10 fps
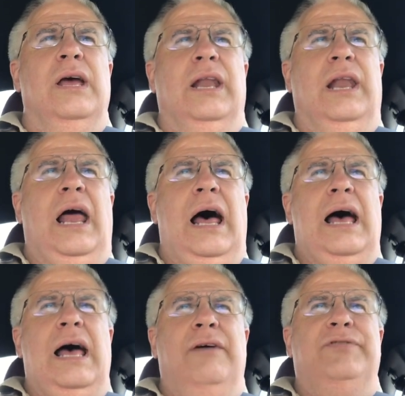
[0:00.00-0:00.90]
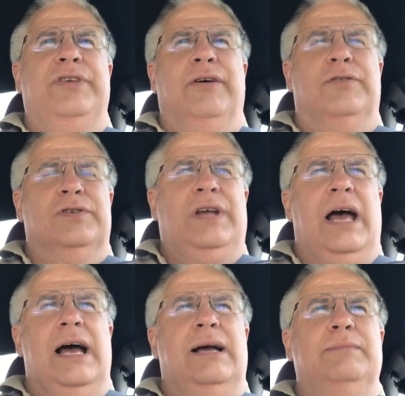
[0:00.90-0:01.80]
live several
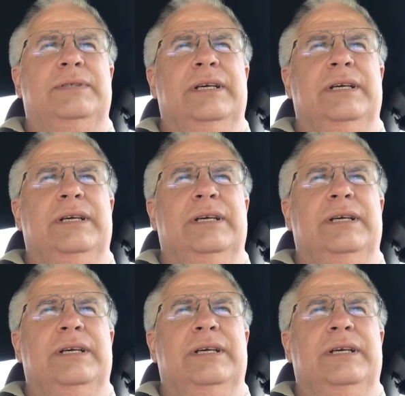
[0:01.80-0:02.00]
times,